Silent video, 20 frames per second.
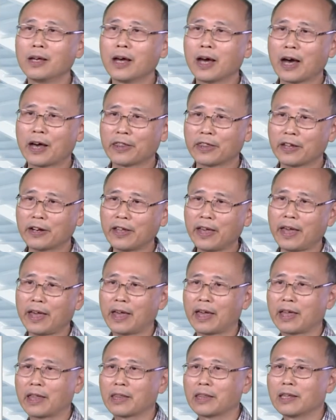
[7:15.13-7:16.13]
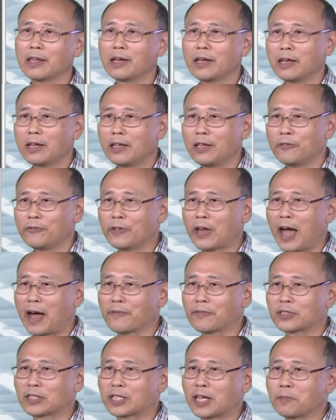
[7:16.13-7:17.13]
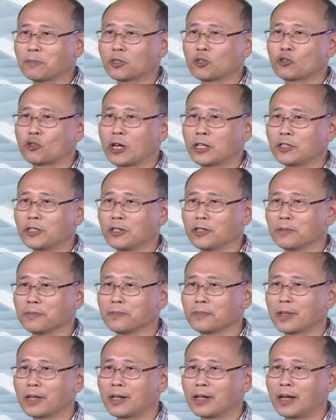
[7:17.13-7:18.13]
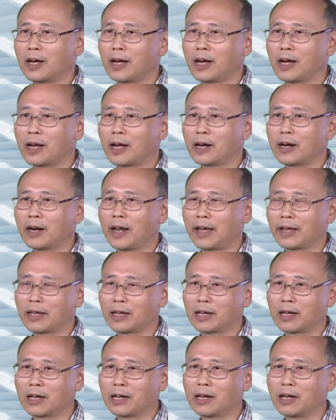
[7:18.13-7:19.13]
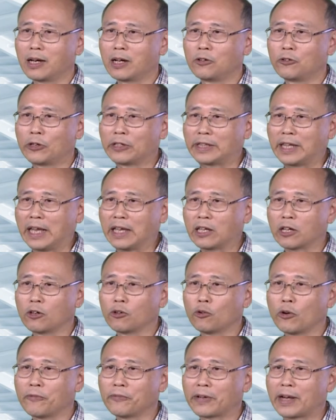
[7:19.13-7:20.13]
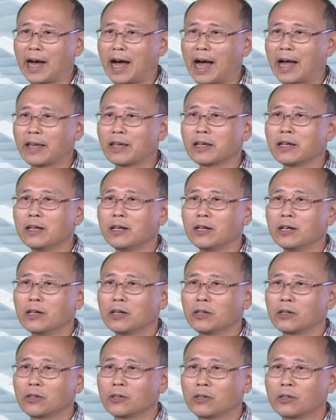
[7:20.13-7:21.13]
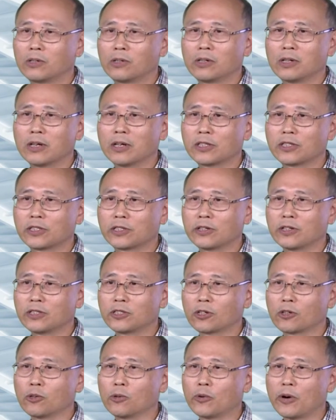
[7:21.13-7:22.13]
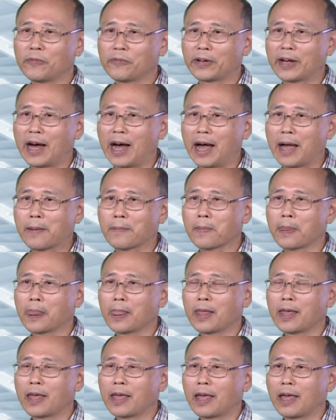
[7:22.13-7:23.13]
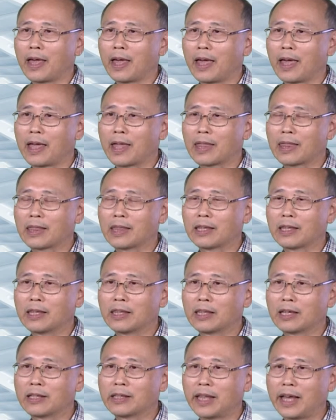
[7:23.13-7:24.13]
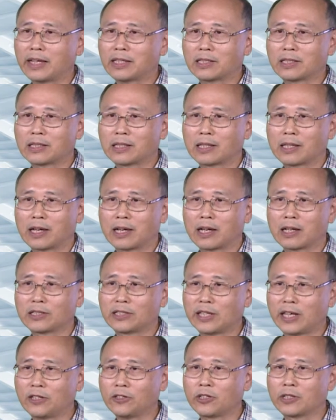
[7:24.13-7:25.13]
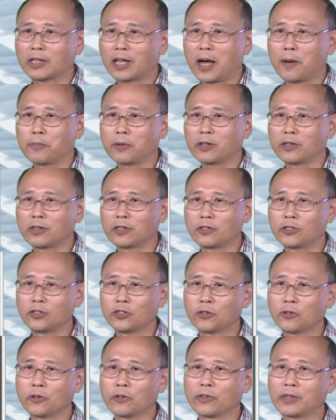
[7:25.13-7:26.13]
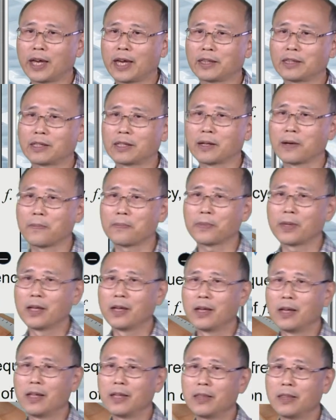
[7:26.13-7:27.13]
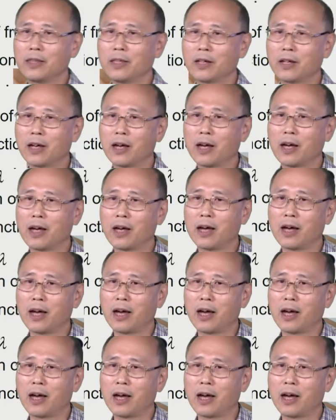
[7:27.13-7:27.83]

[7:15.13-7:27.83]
On the other hand, if you have some structure like a rectangular waveguide or a cylindrical waveguide, and in the next session, I'm going to show you that the